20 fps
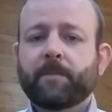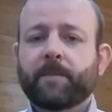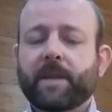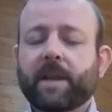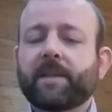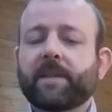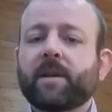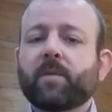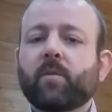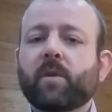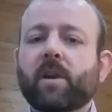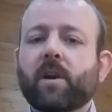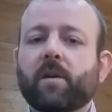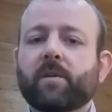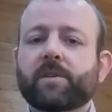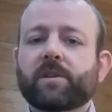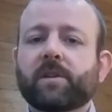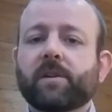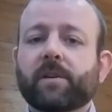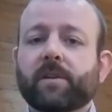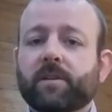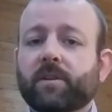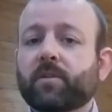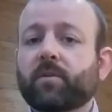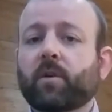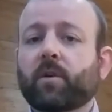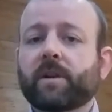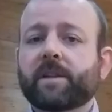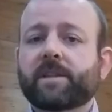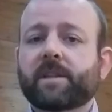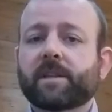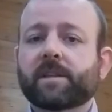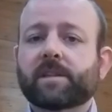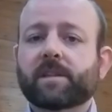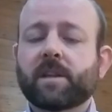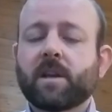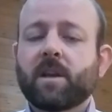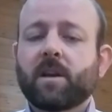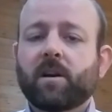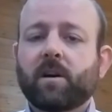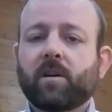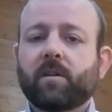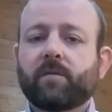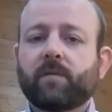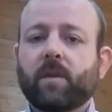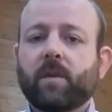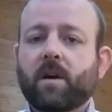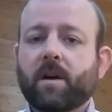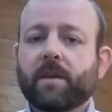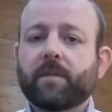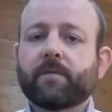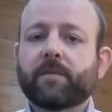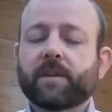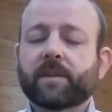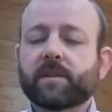And then we're going to look at the crisis of life.